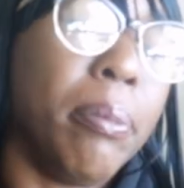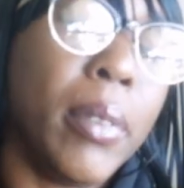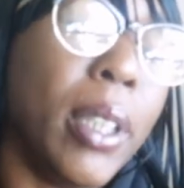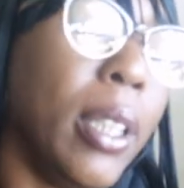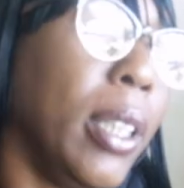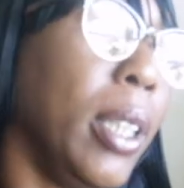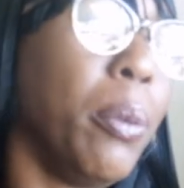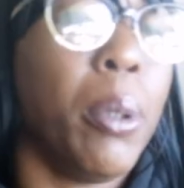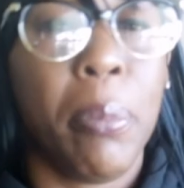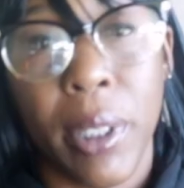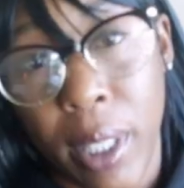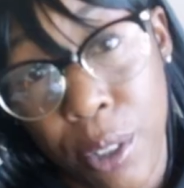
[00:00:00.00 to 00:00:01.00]
it
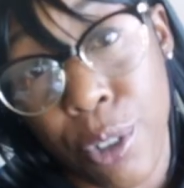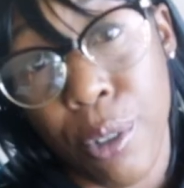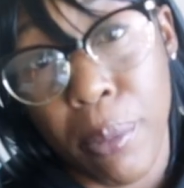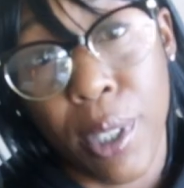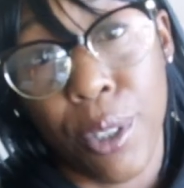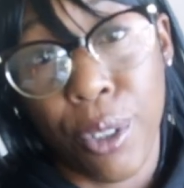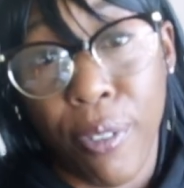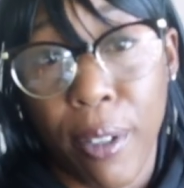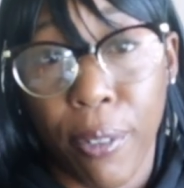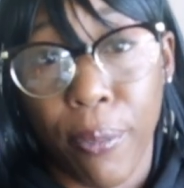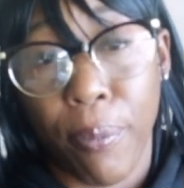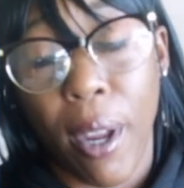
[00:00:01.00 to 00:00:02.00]
would be, it'd do me a huge
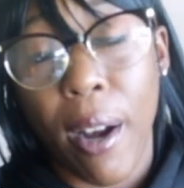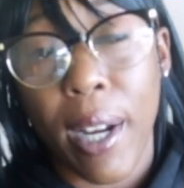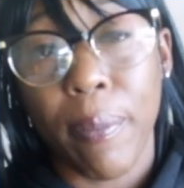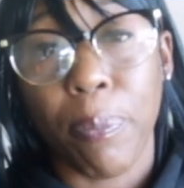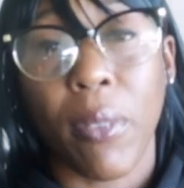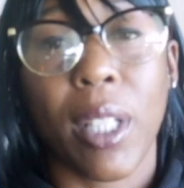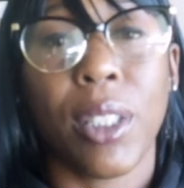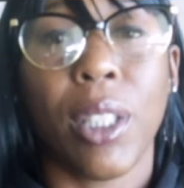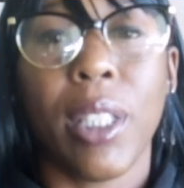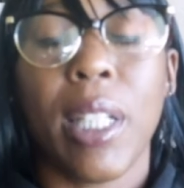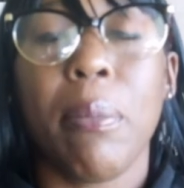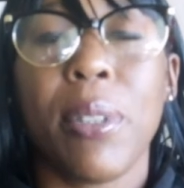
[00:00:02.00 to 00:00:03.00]
favor. All right.
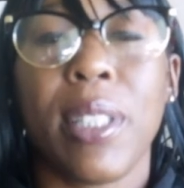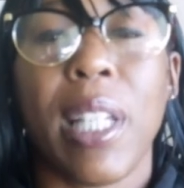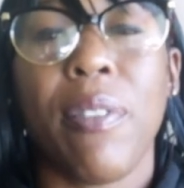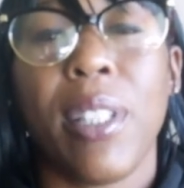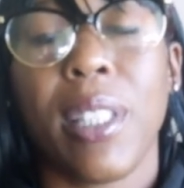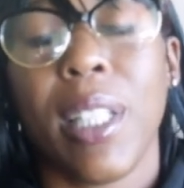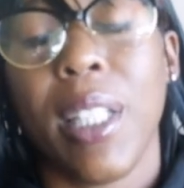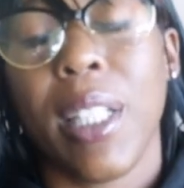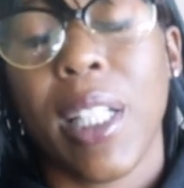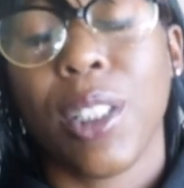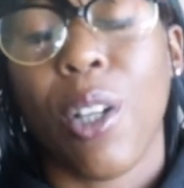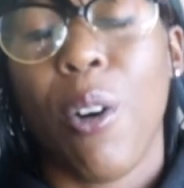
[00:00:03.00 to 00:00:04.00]
So the number 7 thing
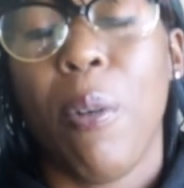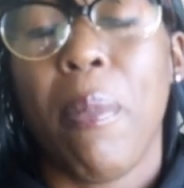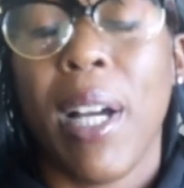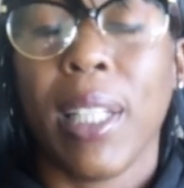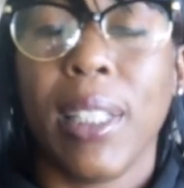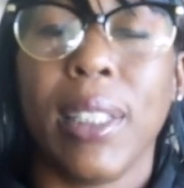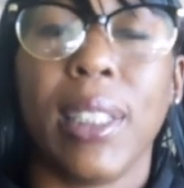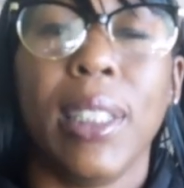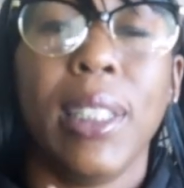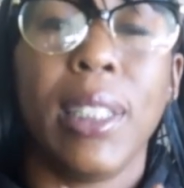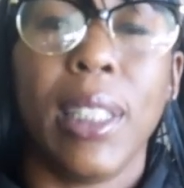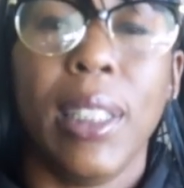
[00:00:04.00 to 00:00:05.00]
that's on my list,
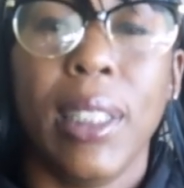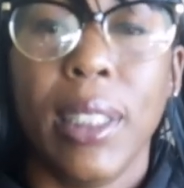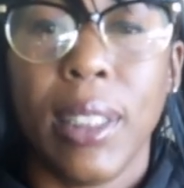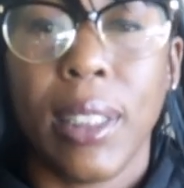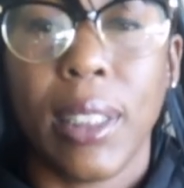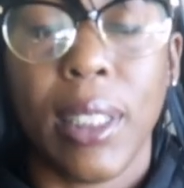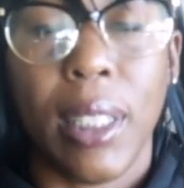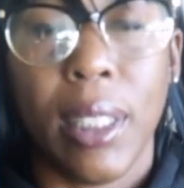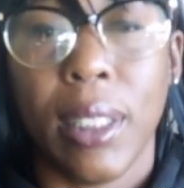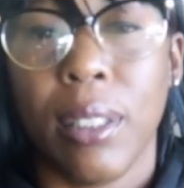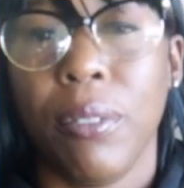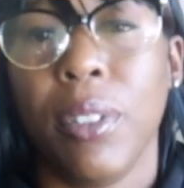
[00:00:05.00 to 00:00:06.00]
and this is the
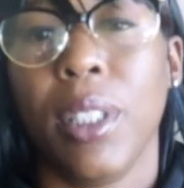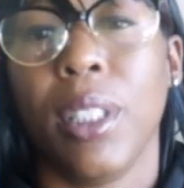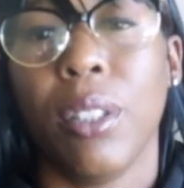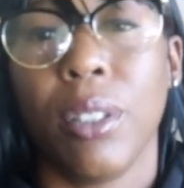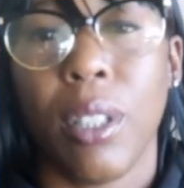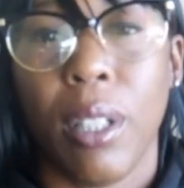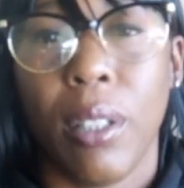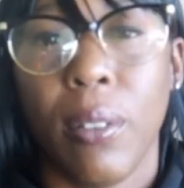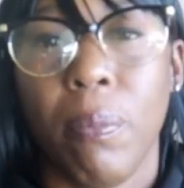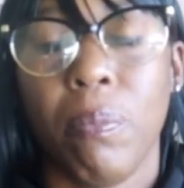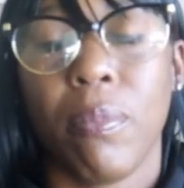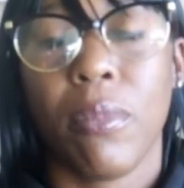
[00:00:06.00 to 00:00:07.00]
end of the video, y'all.
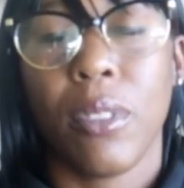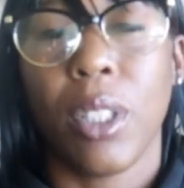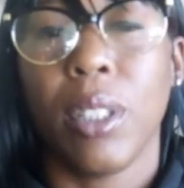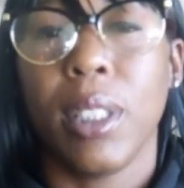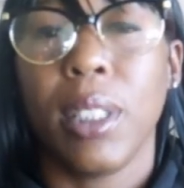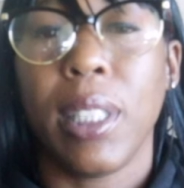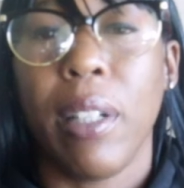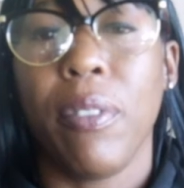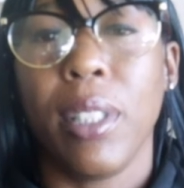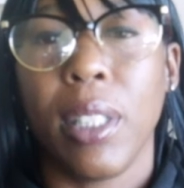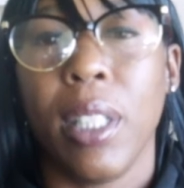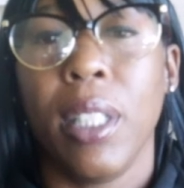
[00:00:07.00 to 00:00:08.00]
So the
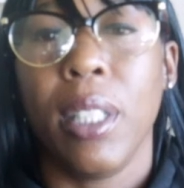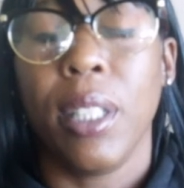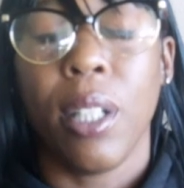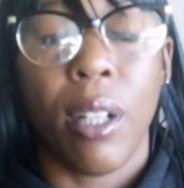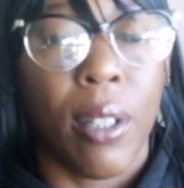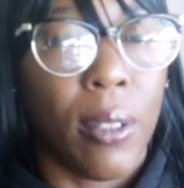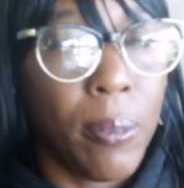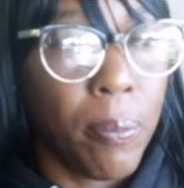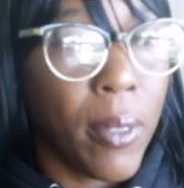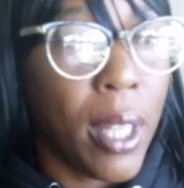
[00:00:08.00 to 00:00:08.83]
7th thing, y'all.